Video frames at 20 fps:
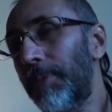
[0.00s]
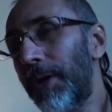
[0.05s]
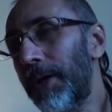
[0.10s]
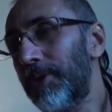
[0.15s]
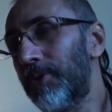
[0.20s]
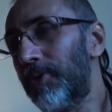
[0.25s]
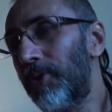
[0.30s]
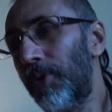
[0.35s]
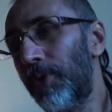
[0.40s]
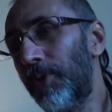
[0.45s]

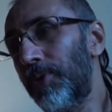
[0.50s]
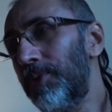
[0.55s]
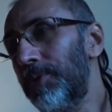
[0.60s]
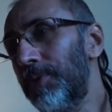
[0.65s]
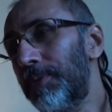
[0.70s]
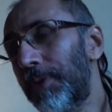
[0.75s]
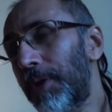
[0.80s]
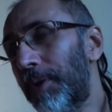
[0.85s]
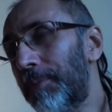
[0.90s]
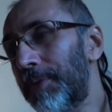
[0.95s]
my
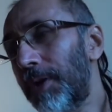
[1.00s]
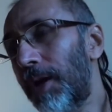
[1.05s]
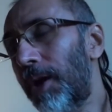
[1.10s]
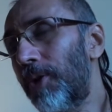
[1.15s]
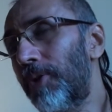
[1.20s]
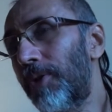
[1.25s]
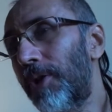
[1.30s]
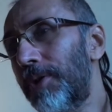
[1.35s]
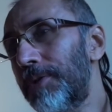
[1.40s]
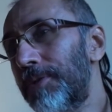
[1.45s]
goal from
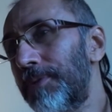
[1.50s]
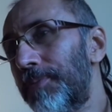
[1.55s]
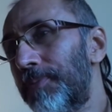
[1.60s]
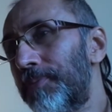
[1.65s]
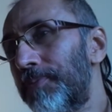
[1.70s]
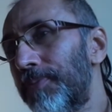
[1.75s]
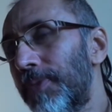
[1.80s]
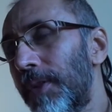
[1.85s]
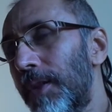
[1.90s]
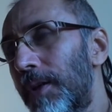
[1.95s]
now on
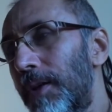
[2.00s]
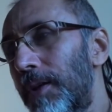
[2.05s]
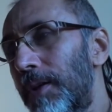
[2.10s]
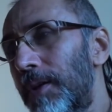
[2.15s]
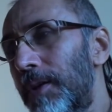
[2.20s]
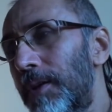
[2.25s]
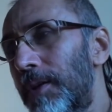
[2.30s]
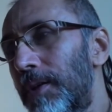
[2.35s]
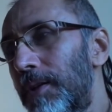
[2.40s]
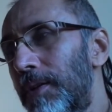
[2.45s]

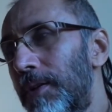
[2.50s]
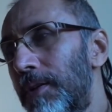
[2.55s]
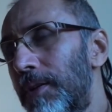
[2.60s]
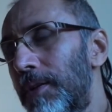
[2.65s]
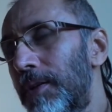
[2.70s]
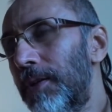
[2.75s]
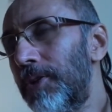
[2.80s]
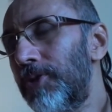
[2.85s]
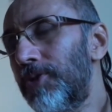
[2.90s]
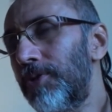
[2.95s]

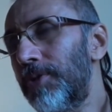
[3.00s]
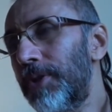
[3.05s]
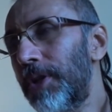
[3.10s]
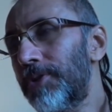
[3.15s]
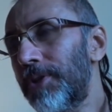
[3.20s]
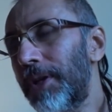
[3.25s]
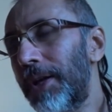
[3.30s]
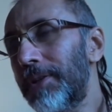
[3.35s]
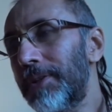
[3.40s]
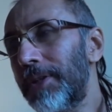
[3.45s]
is to
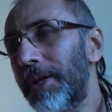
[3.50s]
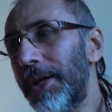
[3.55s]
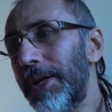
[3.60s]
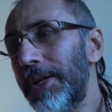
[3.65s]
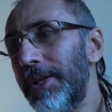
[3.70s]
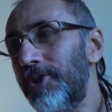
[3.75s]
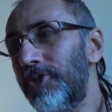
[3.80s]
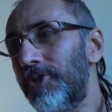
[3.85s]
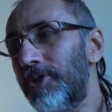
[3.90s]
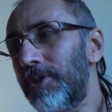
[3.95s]
just
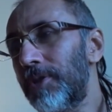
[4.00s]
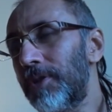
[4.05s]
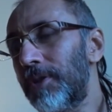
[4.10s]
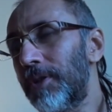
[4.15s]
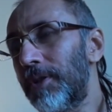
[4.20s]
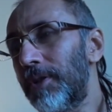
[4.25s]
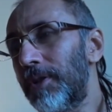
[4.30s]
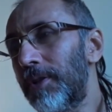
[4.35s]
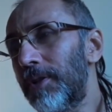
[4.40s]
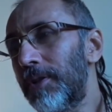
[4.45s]
engage
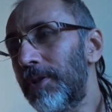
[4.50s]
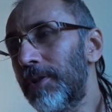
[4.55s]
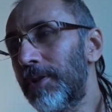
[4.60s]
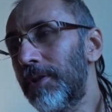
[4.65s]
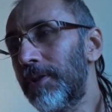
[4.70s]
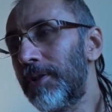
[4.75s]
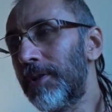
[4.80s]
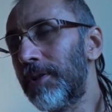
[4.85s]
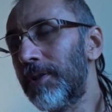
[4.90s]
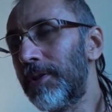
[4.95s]

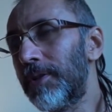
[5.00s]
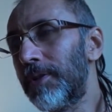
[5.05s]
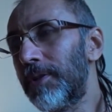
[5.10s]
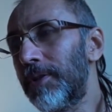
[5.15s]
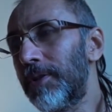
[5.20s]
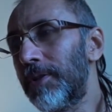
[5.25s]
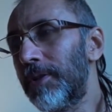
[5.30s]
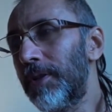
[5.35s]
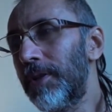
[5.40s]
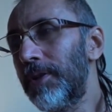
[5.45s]

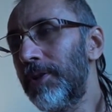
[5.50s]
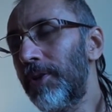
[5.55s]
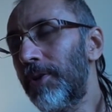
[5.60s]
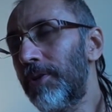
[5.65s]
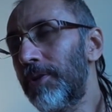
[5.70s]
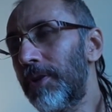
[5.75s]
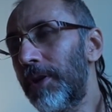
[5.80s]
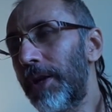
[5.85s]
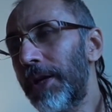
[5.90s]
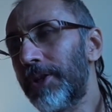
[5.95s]
in
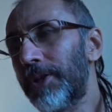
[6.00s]
your